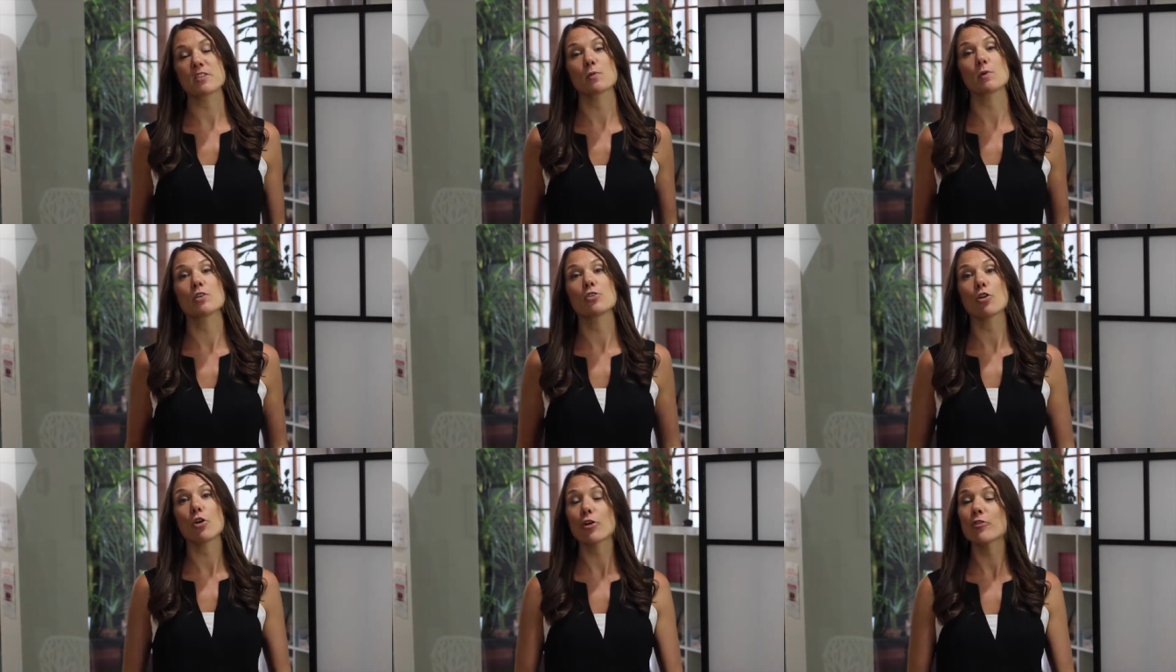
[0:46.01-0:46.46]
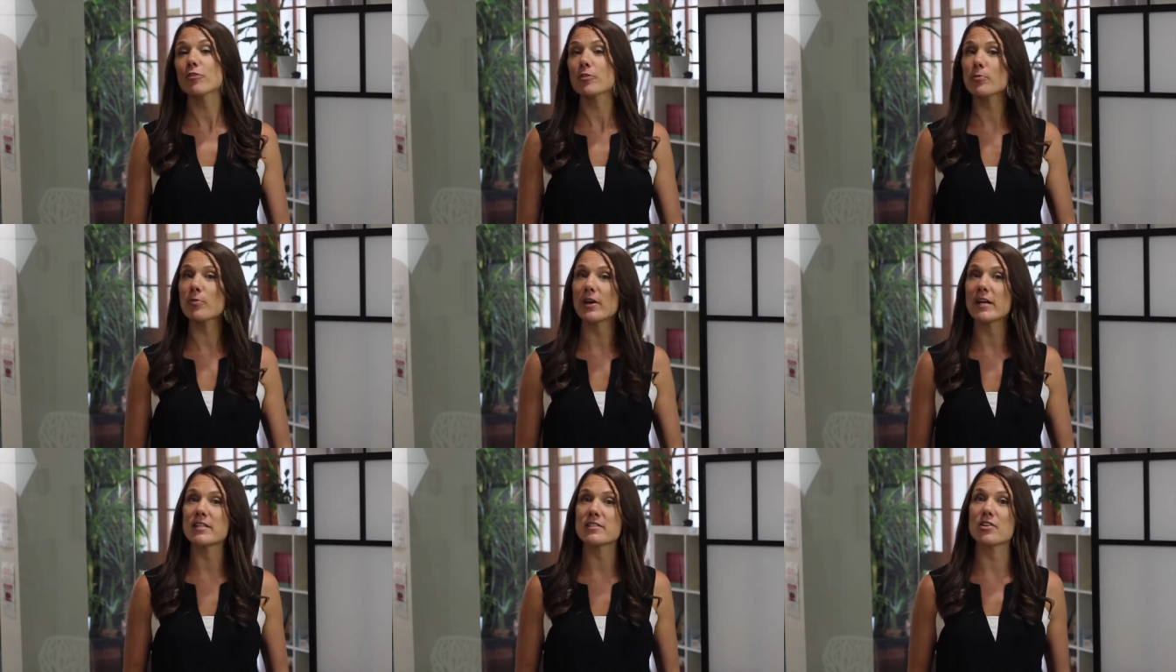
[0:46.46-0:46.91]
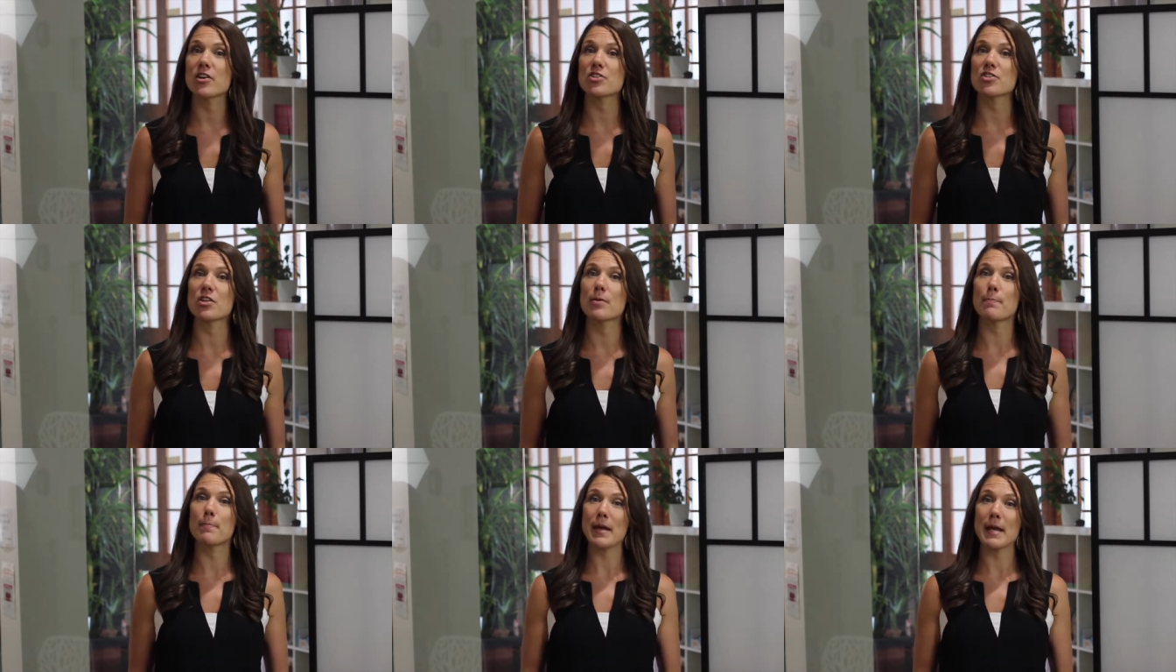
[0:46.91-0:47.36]
So we know from
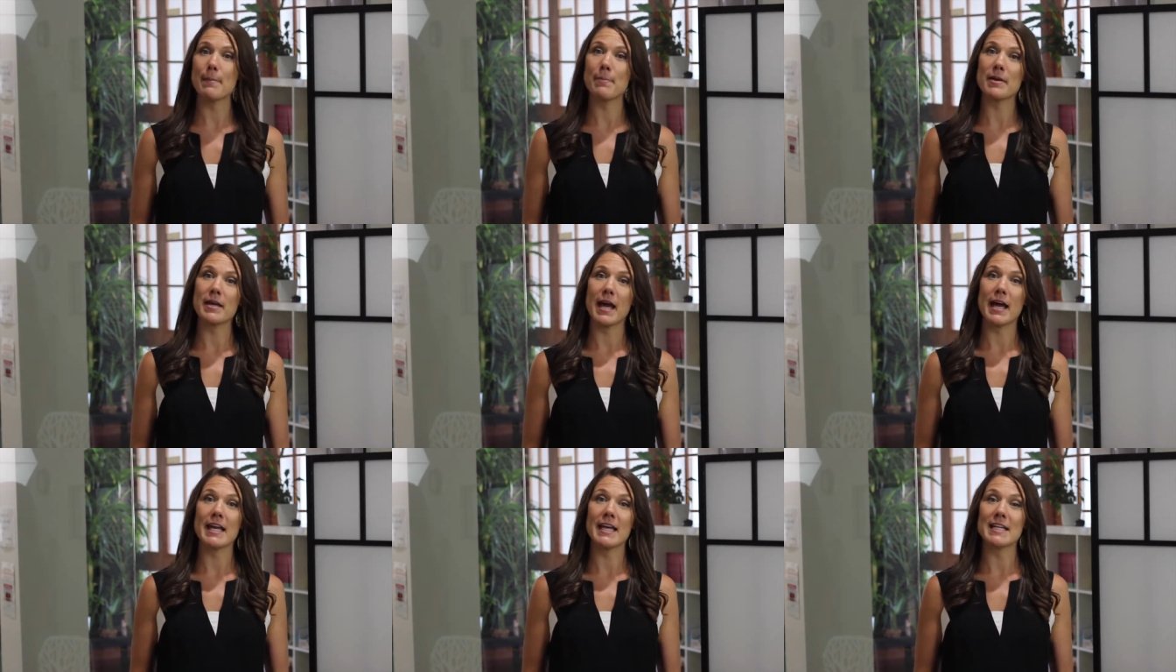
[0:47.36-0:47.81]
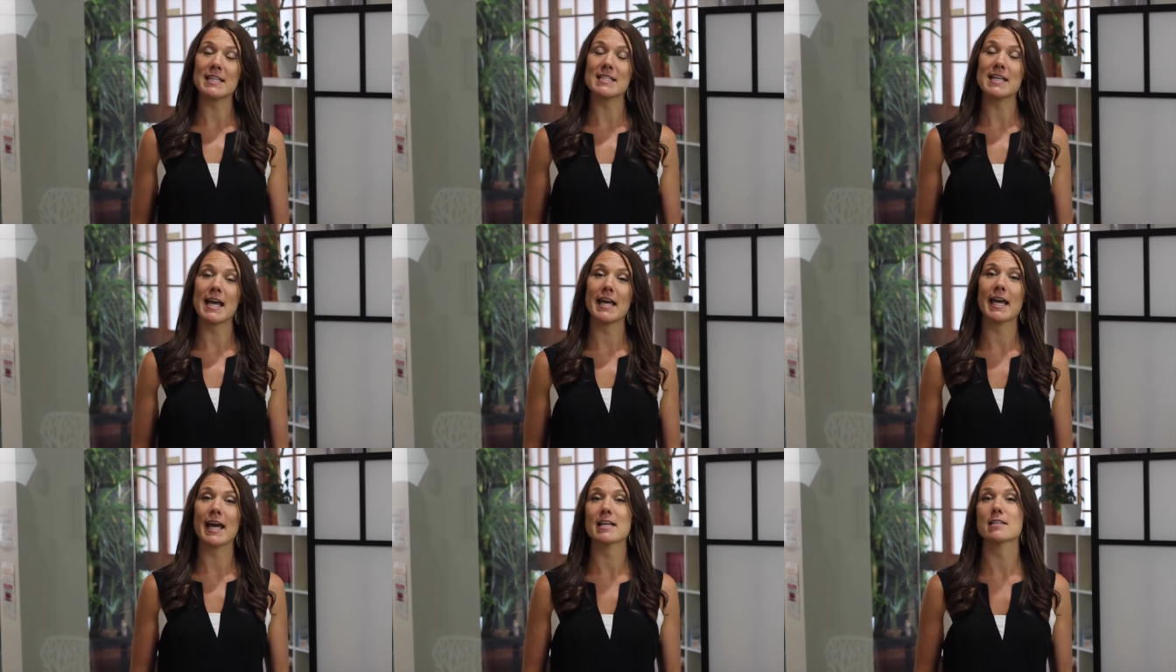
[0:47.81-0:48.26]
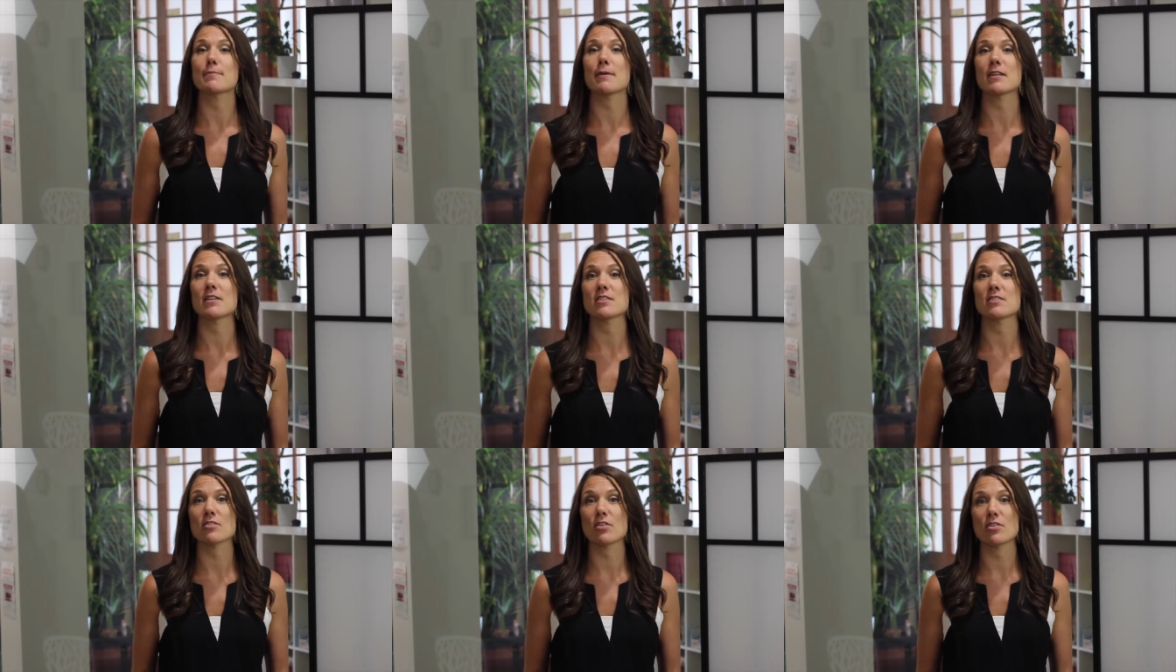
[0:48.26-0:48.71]
research that BPA BPA intake has
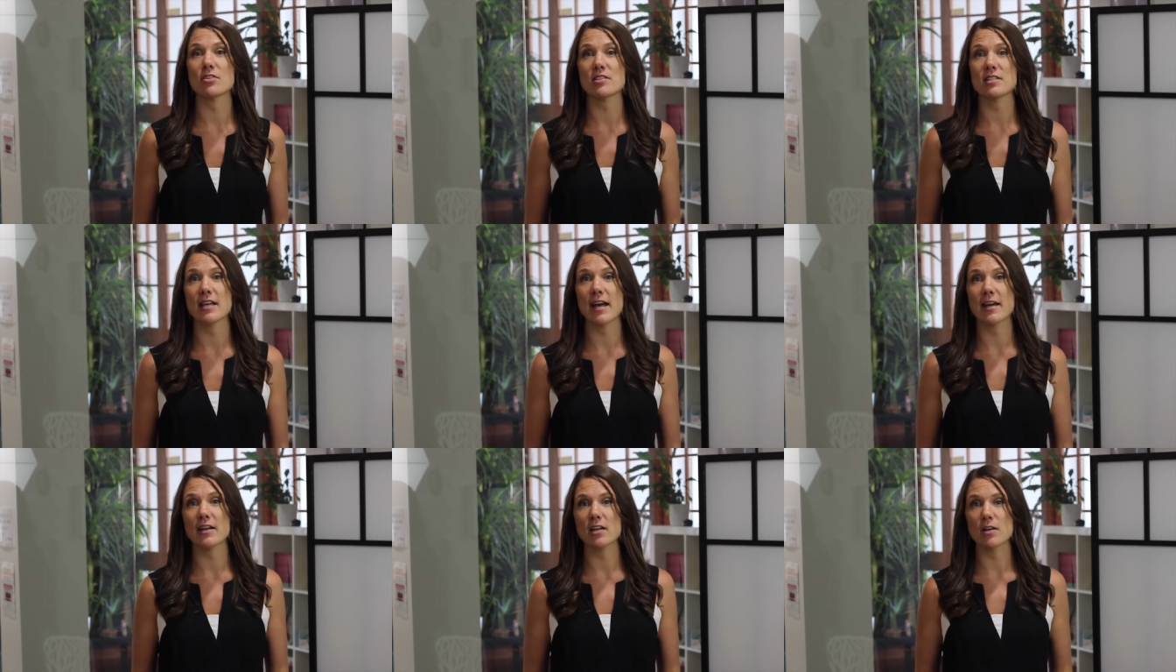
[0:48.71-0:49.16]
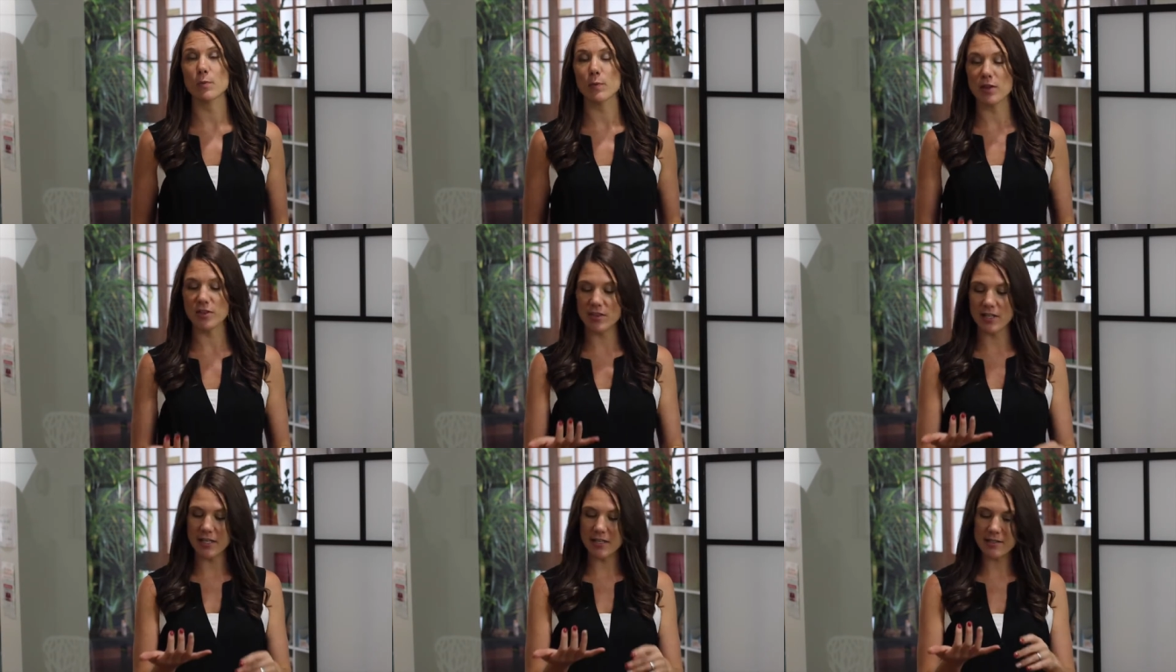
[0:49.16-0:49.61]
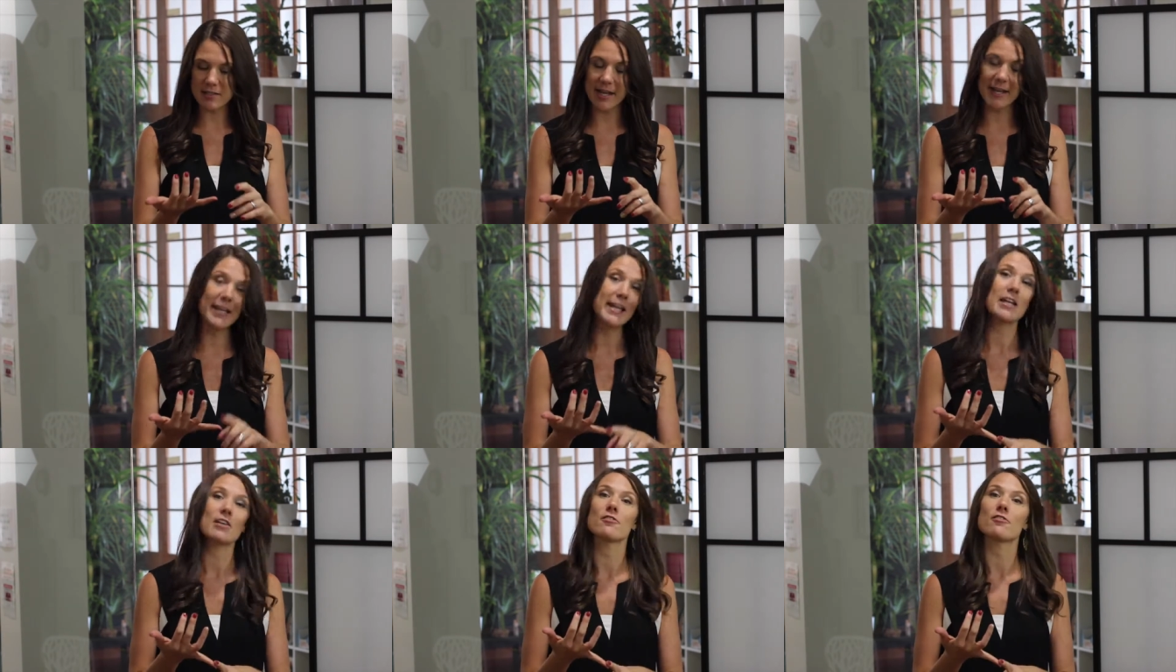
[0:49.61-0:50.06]
been associated with things
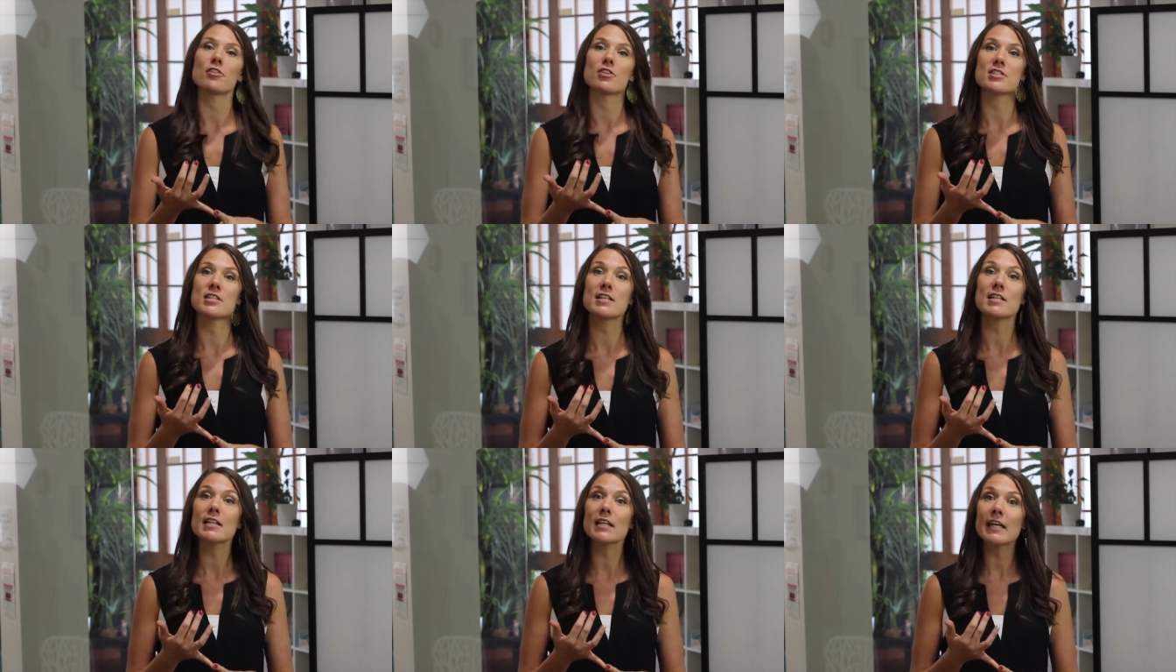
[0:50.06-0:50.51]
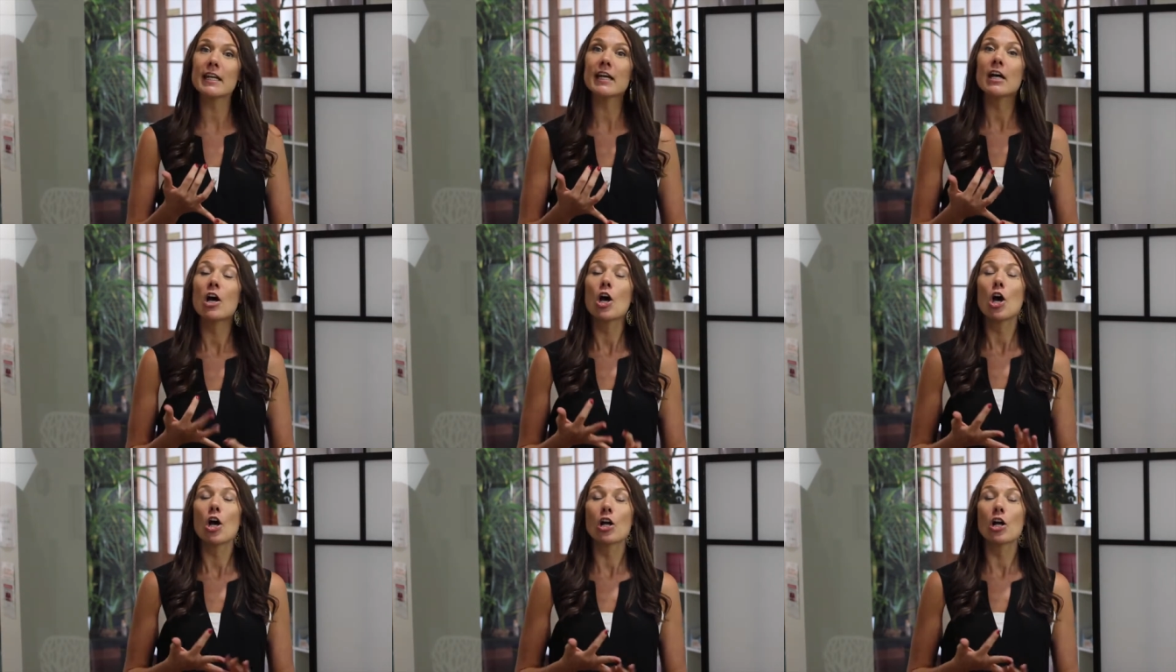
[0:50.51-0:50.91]
like infertility,